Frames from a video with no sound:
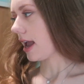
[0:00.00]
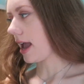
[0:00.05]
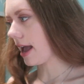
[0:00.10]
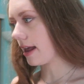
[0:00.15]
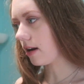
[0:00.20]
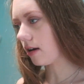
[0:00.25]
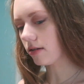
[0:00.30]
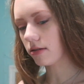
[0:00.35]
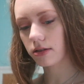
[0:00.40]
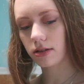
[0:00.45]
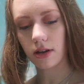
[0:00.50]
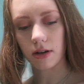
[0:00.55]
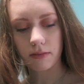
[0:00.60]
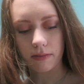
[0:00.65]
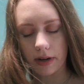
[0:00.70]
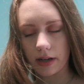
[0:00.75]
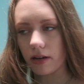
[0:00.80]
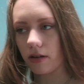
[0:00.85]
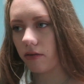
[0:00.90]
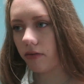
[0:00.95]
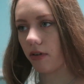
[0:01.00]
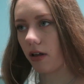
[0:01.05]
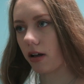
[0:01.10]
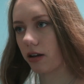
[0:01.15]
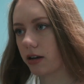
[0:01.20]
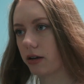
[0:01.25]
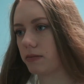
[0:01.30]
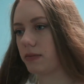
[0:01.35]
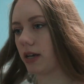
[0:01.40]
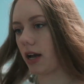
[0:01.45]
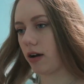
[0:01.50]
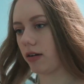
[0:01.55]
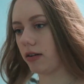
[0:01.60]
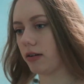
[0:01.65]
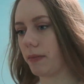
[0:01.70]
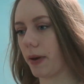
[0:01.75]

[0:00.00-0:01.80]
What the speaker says: And also, my new vlog comes out